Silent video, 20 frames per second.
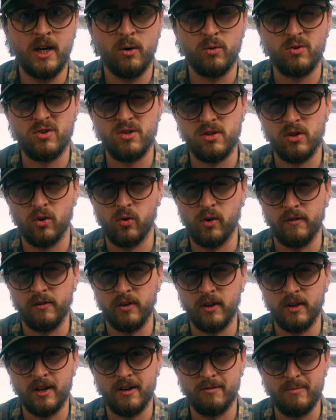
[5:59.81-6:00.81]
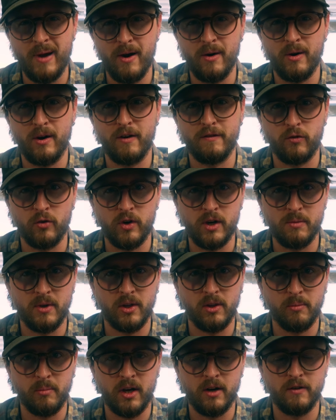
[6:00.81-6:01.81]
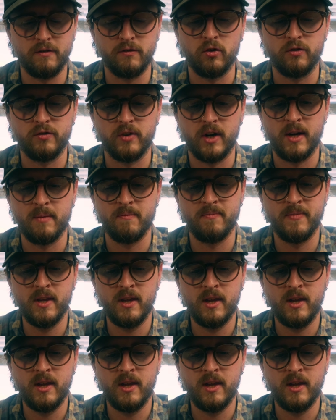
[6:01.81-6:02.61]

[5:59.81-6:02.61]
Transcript: which is equivalent about a 40mm full frame,